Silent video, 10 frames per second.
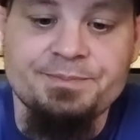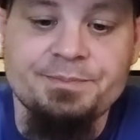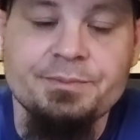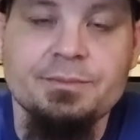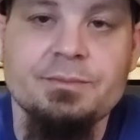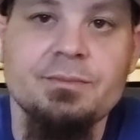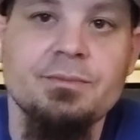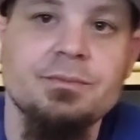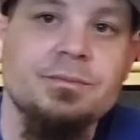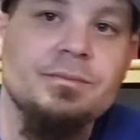
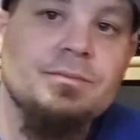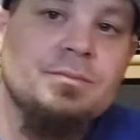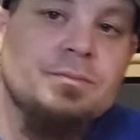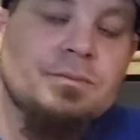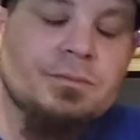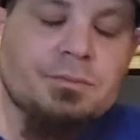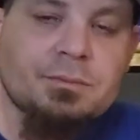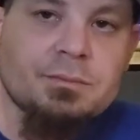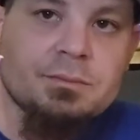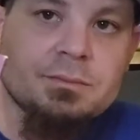
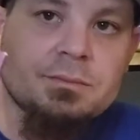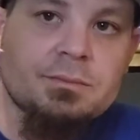(silence)